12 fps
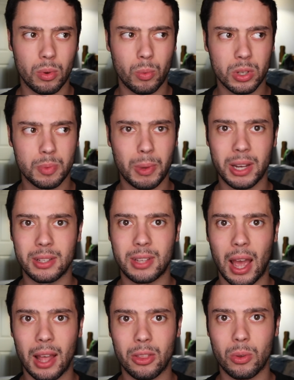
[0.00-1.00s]
what's my
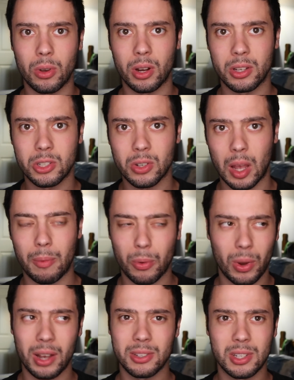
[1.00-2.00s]
dad doing on Instagram and
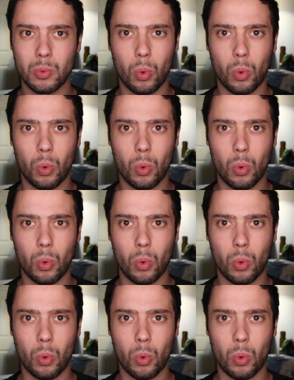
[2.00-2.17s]
why is he